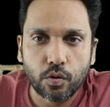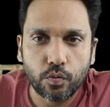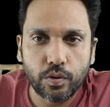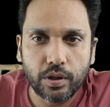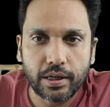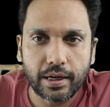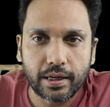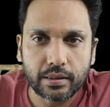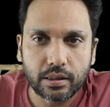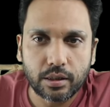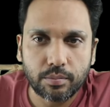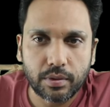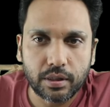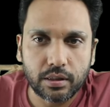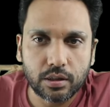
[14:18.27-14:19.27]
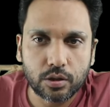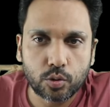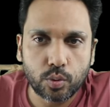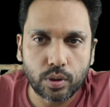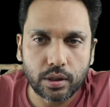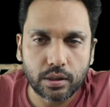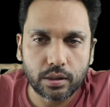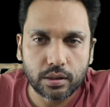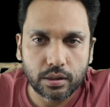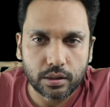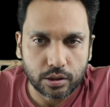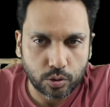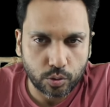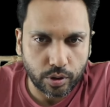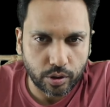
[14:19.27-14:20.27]
weak acid, but this one
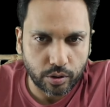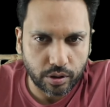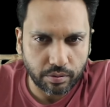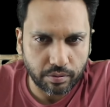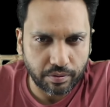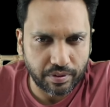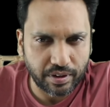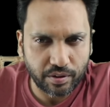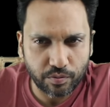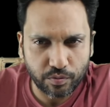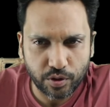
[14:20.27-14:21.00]
is going to give away.